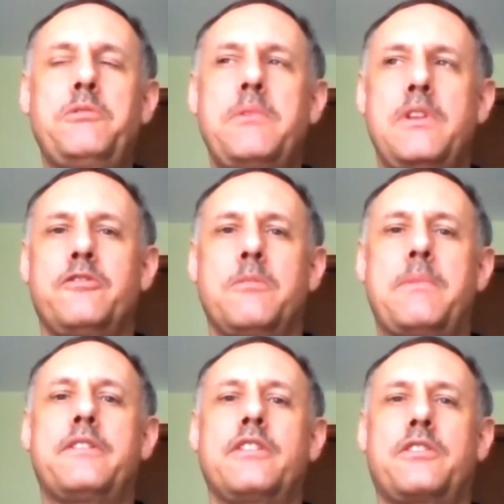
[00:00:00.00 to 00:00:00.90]
to be there for
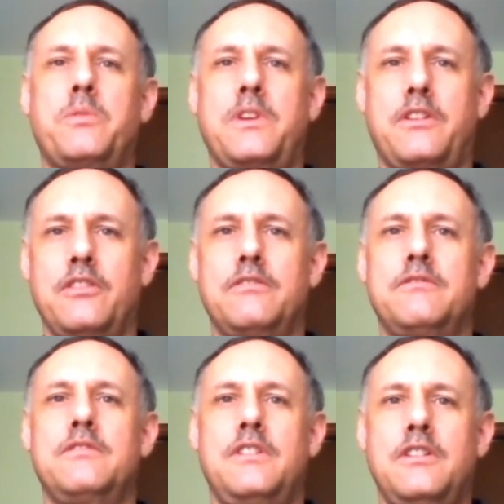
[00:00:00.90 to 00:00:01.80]
about 6 weeks.
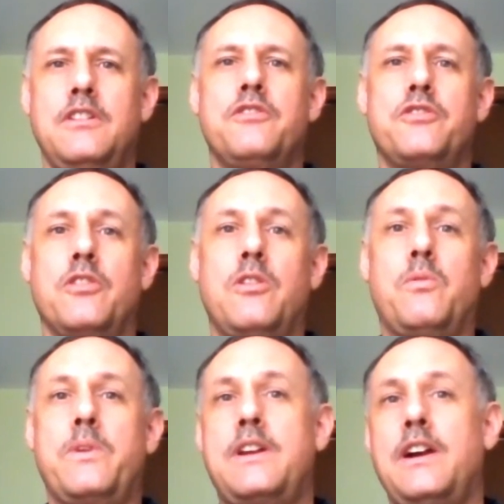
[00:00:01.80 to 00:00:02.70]
So
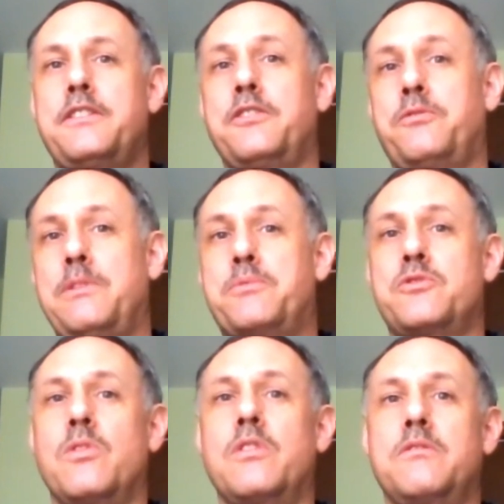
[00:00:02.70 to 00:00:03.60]
we cut the trip
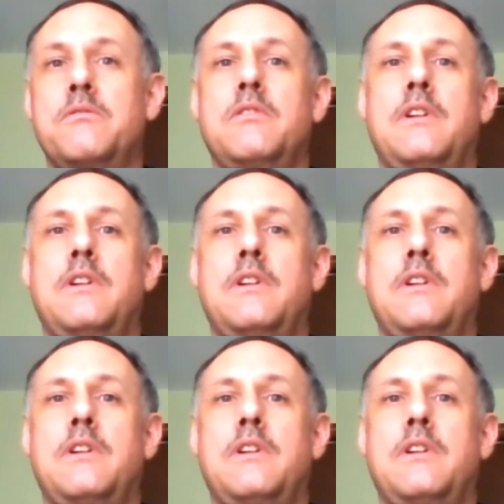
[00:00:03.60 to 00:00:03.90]
short